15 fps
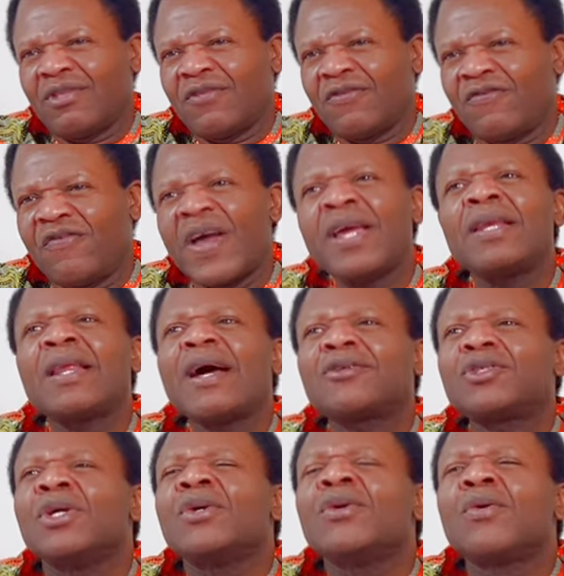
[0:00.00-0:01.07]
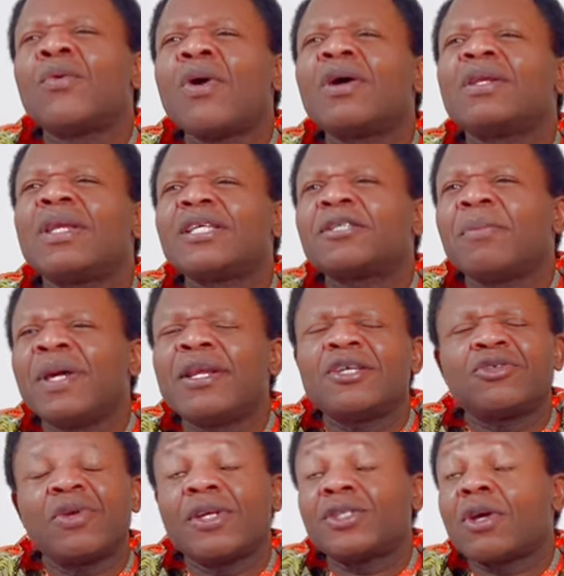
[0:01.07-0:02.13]
Find out what this
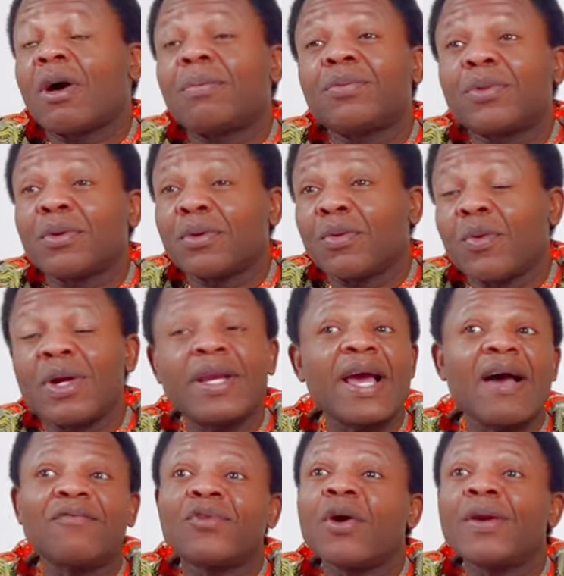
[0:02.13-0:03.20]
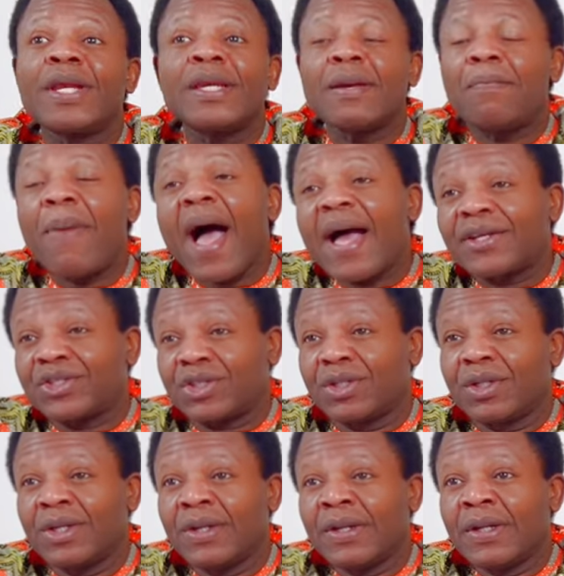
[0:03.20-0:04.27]
ministry is up to, what they have done in the past,
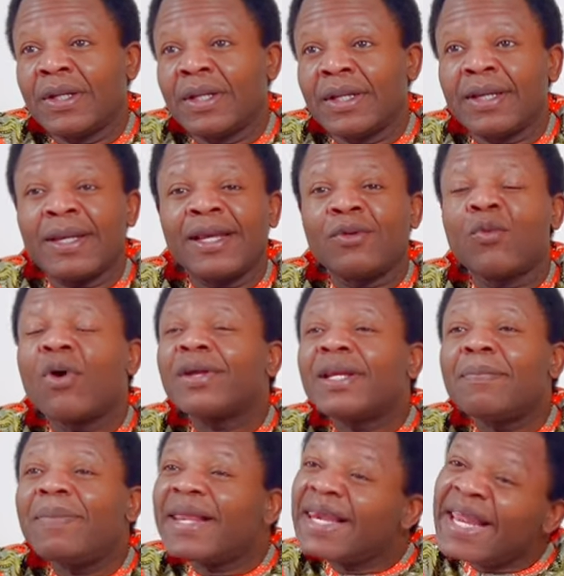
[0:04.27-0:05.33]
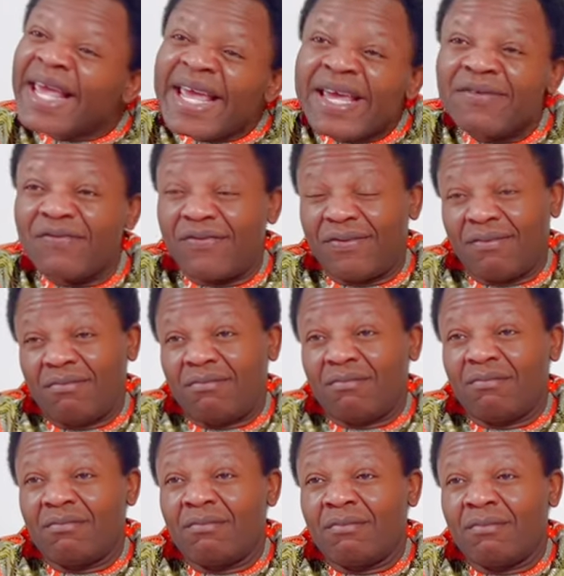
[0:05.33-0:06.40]
and what they believe.
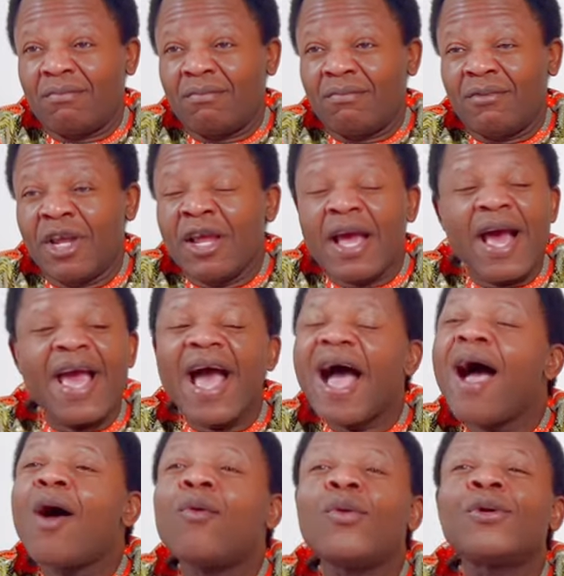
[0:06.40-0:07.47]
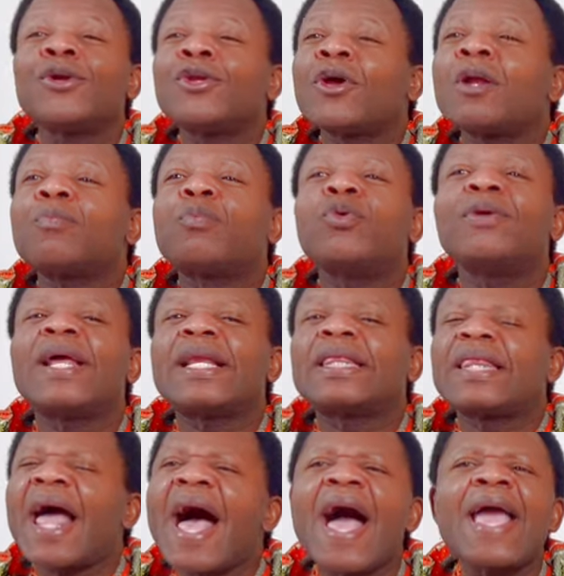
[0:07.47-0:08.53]
I will not put a
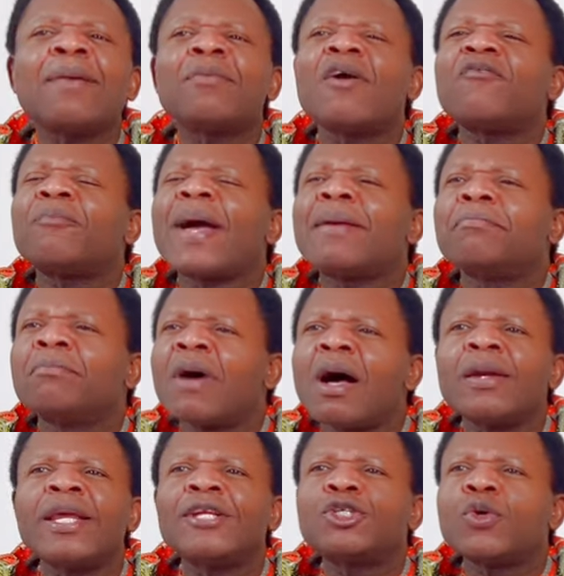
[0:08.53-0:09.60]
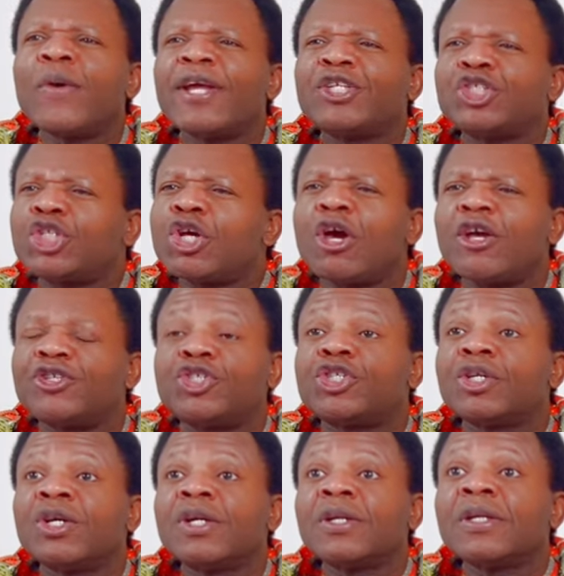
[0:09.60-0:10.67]
dime of my money to a church
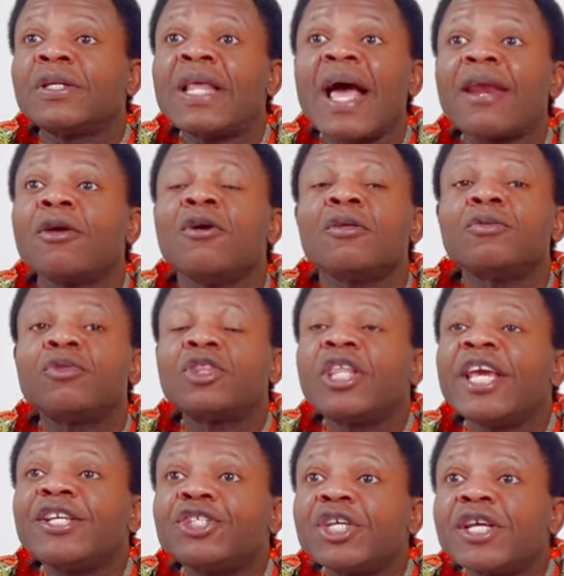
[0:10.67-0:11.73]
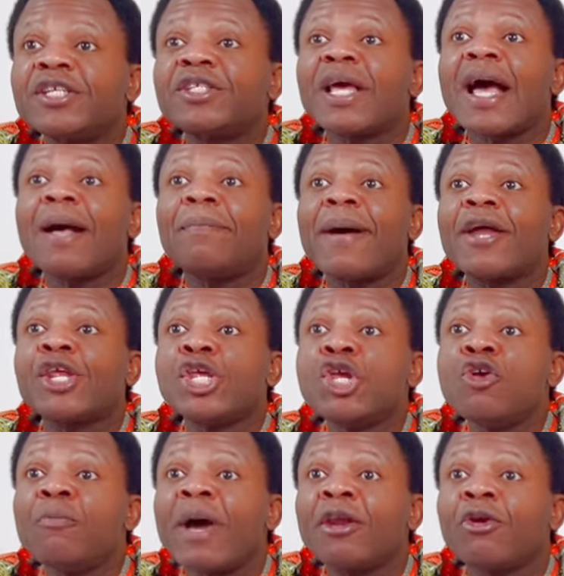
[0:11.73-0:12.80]
that teaches about
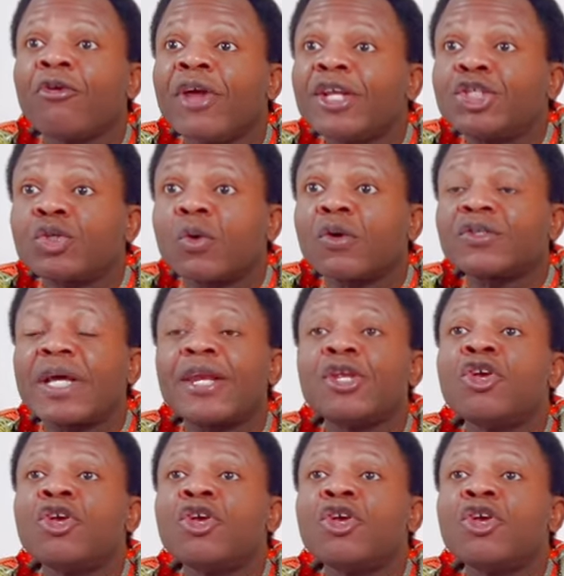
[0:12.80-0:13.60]
human rituals and